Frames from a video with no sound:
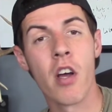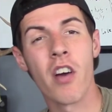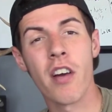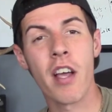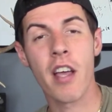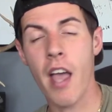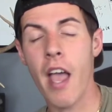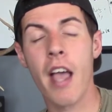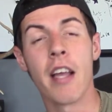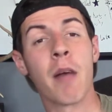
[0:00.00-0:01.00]
All right,
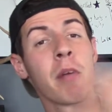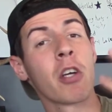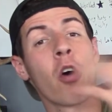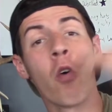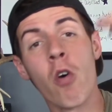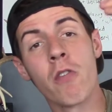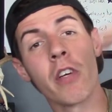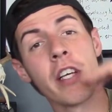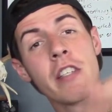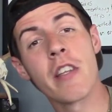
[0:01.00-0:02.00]
and I'm going to go
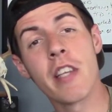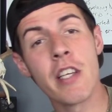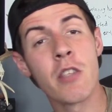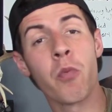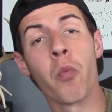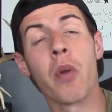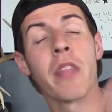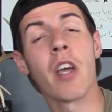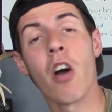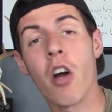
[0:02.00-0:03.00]
over each of these, what
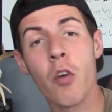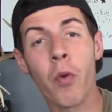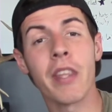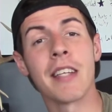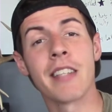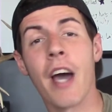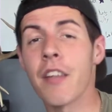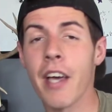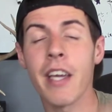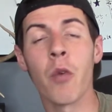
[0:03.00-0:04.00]
they are, what they
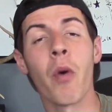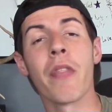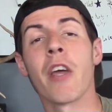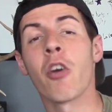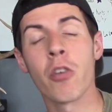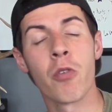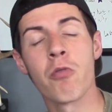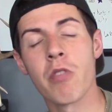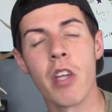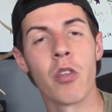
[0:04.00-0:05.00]
sound like, and when they are
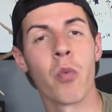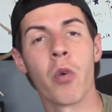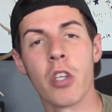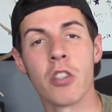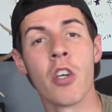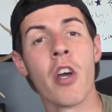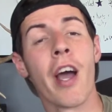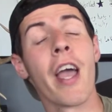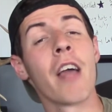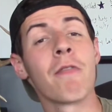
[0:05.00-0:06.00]
used in the woods.
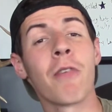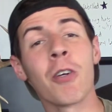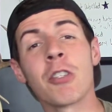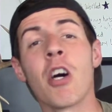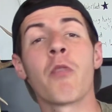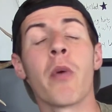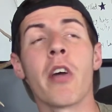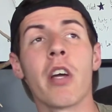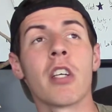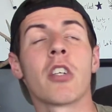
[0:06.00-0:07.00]
And first off, we
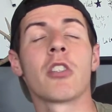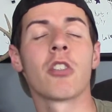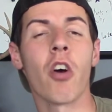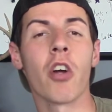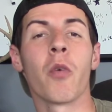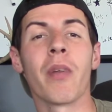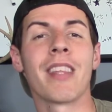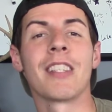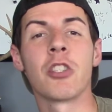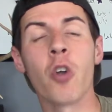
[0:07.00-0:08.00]
are going to start with
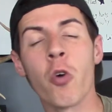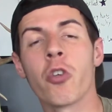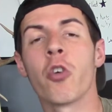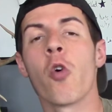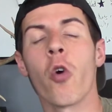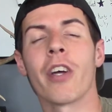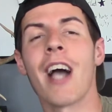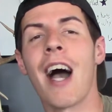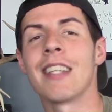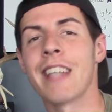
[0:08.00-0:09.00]
the social or
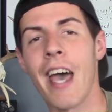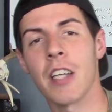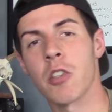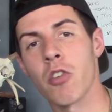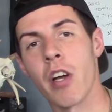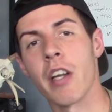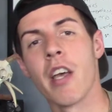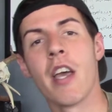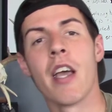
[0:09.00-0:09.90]
contact grunt.